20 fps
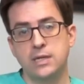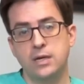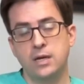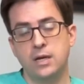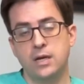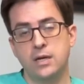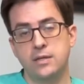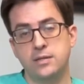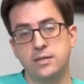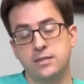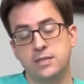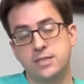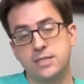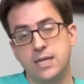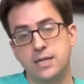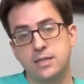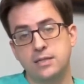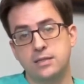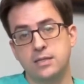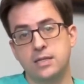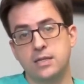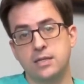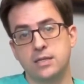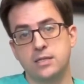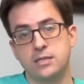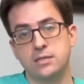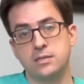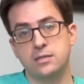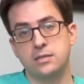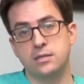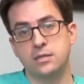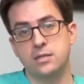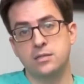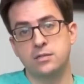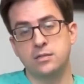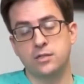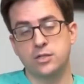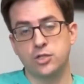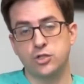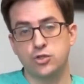Uh, and then the second thing is, is
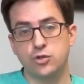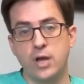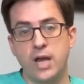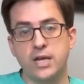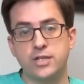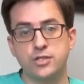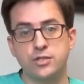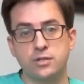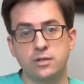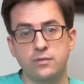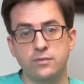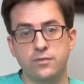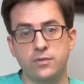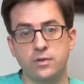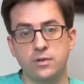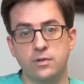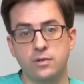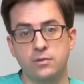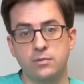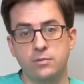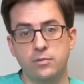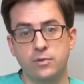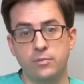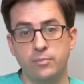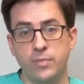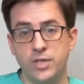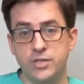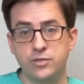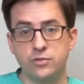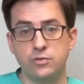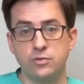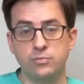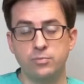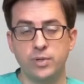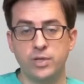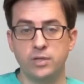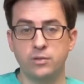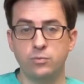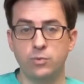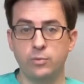a contraction of the, the muscle,
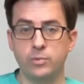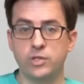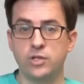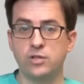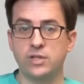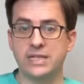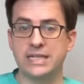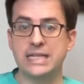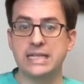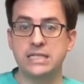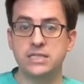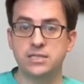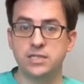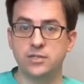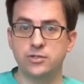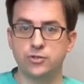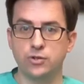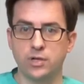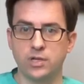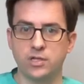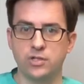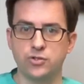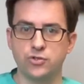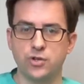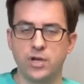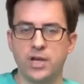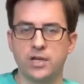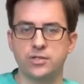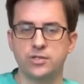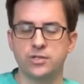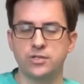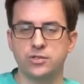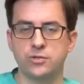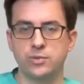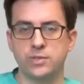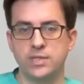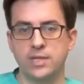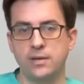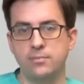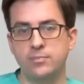but what we call an eccentric contraction. So
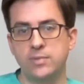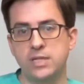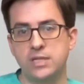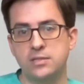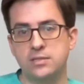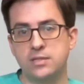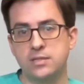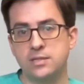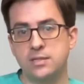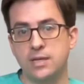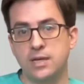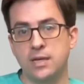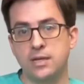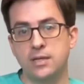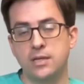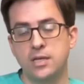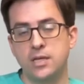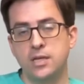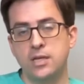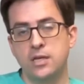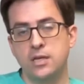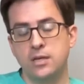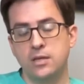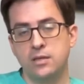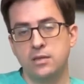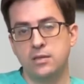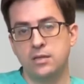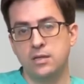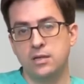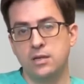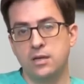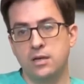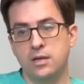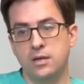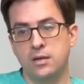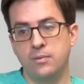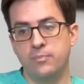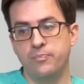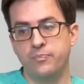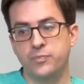what that means is that the,
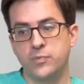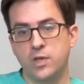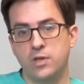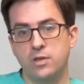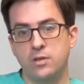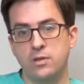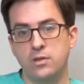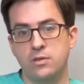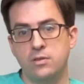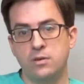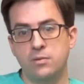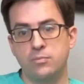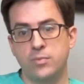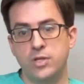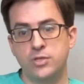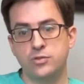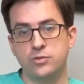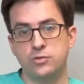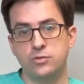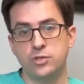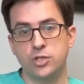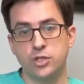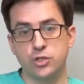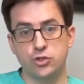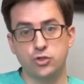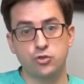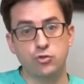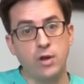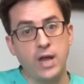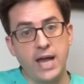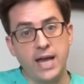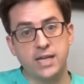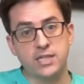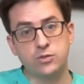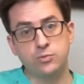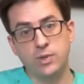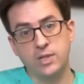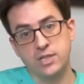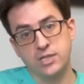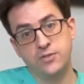um, the muscle
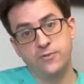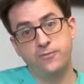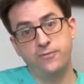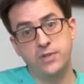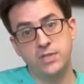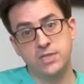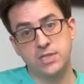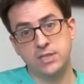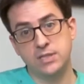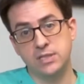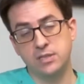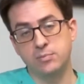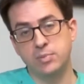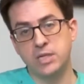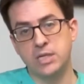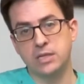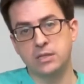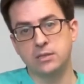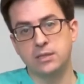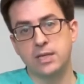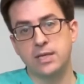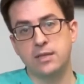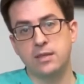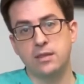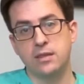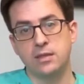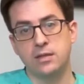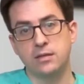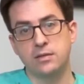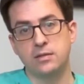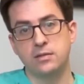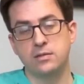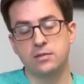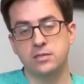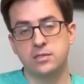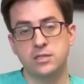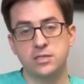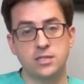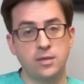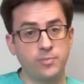contracts while it's physically being lengthened.
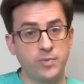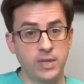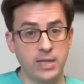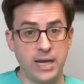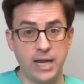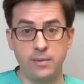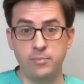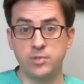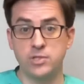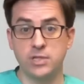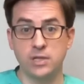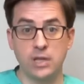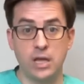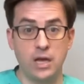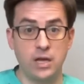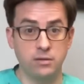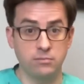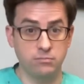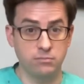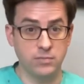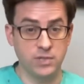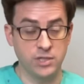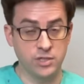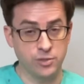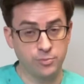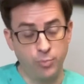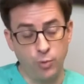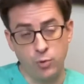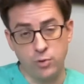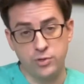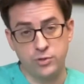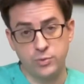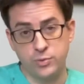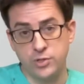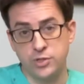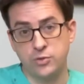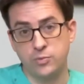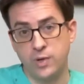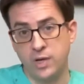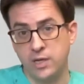So it's something that happens a lot in sports, which
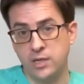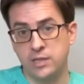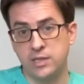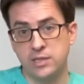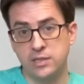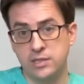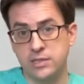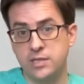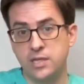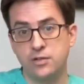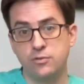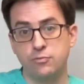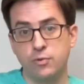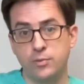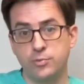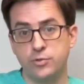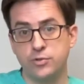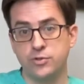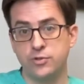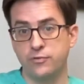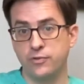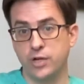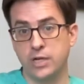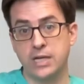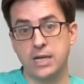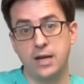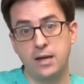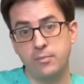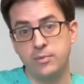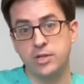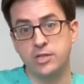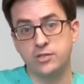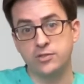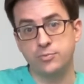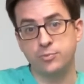is why Achilles tendon ruptures are very common in